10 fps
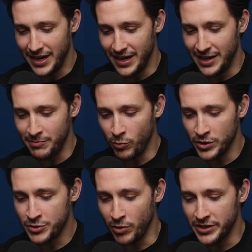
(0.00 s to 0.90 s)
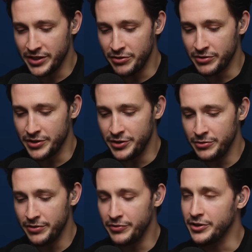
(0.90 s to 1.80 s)
that. Um, what's one thing you could
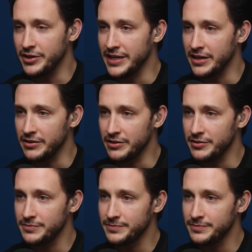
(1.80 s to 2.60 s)
do if you couldn't get hurt?